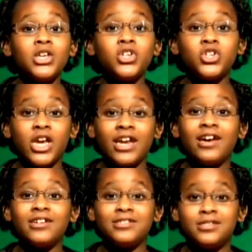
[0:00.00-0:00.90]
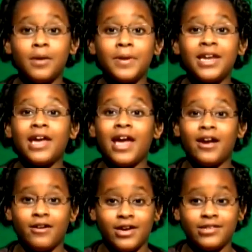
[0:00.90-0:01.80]
Shayna
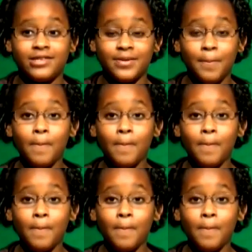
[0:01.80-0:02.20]
DubbinHarris.